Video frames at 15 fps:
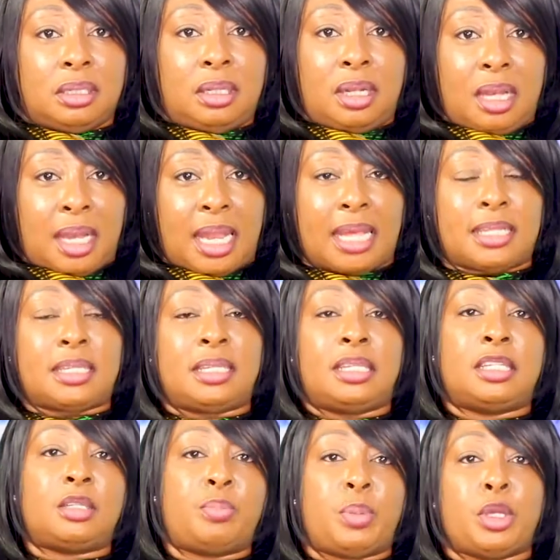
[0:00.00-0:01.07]
Let
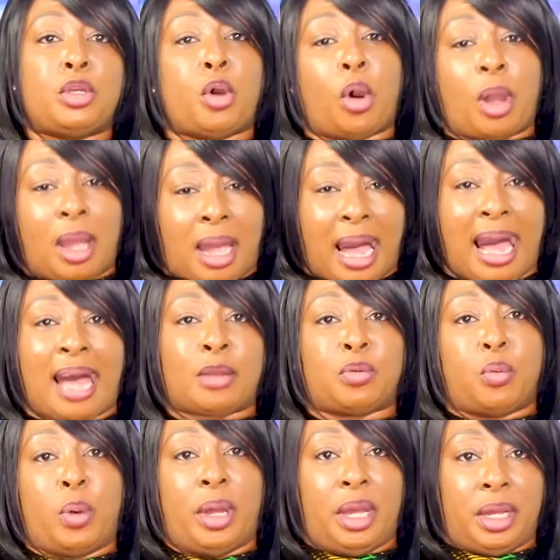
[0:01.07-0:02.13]
this be your God
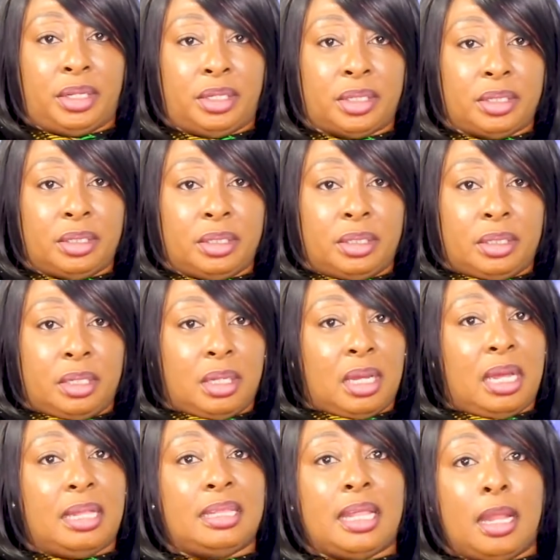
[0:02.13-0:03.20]
word,
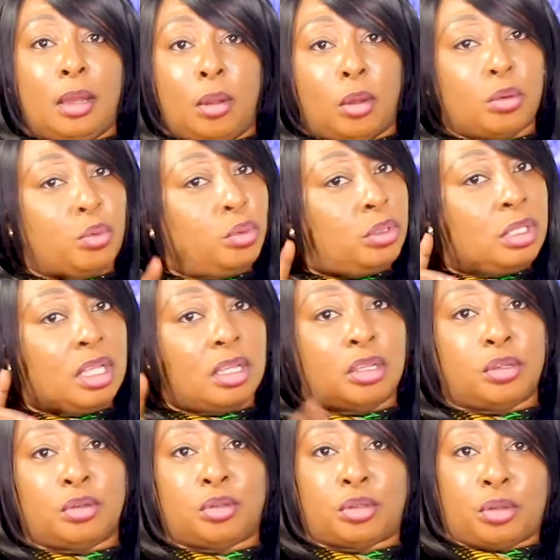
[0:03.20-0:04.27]
and the Lord will
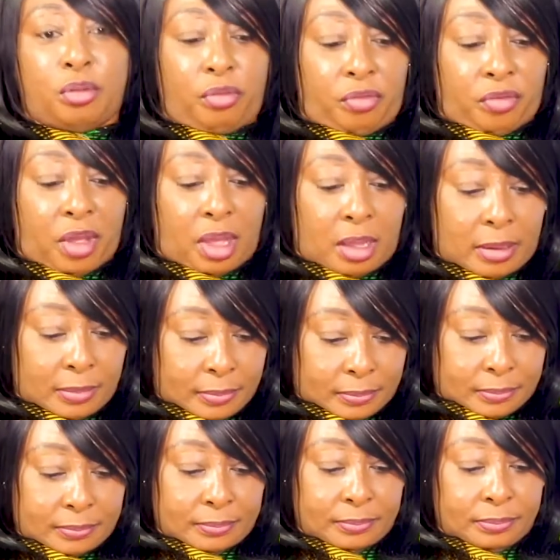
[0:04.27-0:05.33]
take you so far.
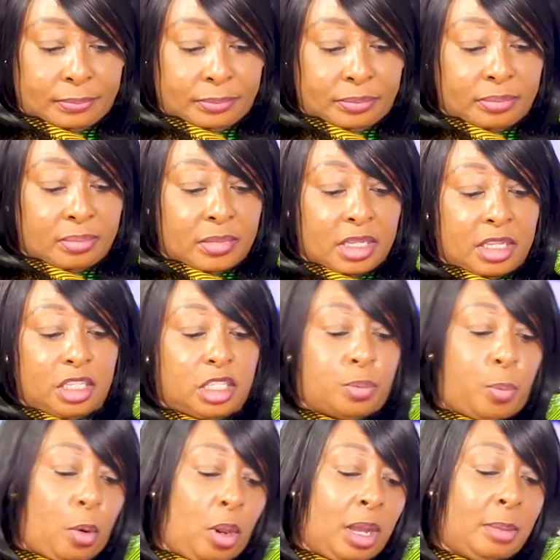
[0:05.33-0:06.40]
He
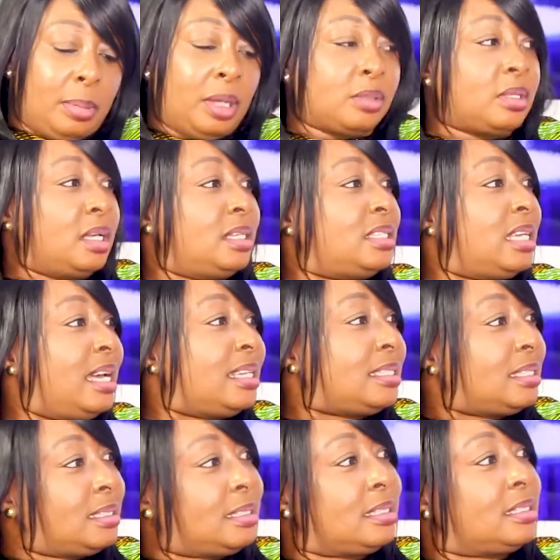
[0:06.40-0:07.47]
spoke about Isaiah
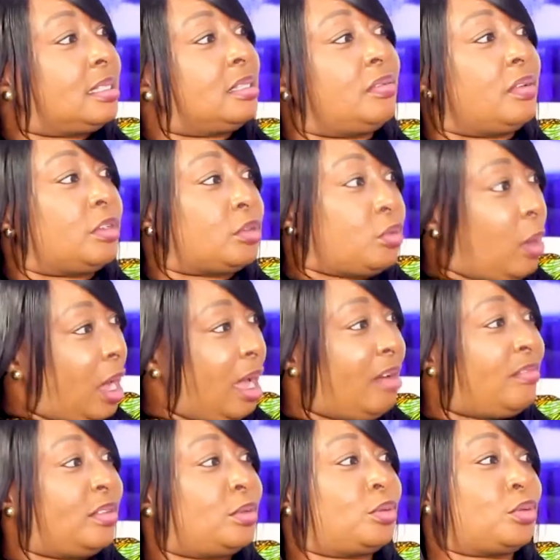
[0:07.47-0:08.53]
66, verse 2. I
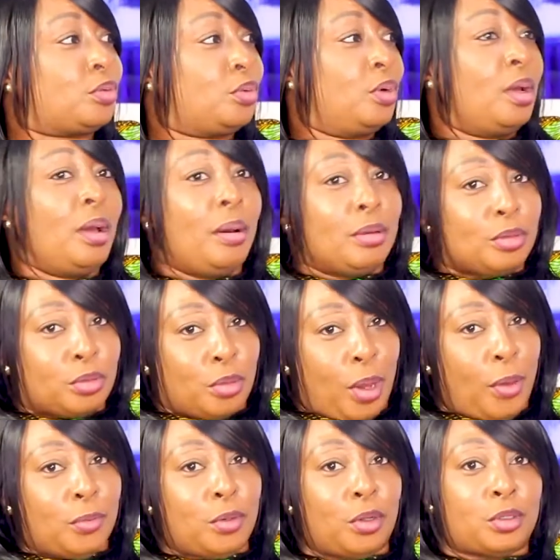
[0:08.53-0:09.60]
have it too. Yeah. So
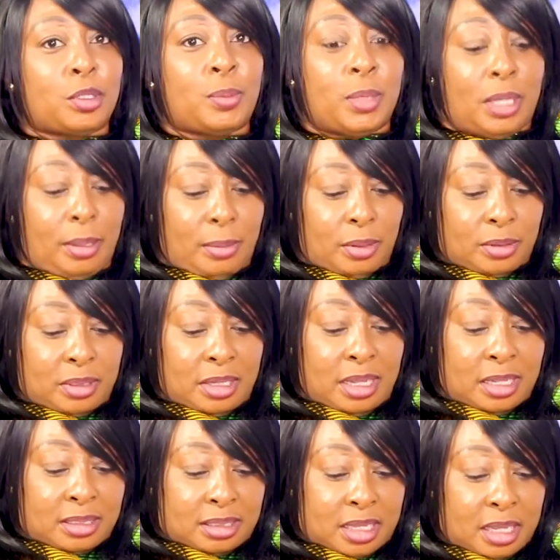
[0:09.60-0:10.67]
I will not speak about it.
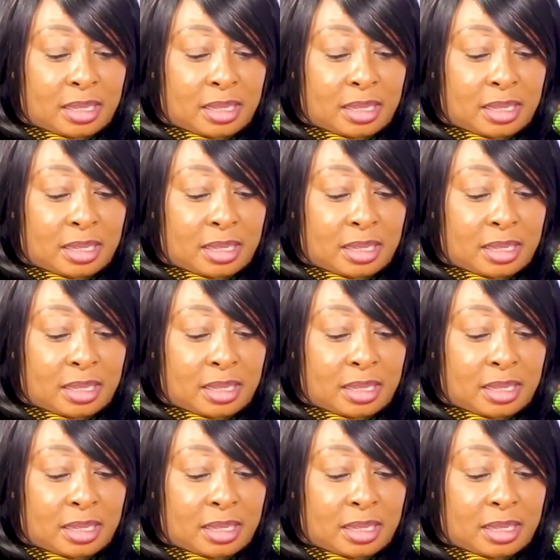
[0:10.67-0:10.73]
Let's right.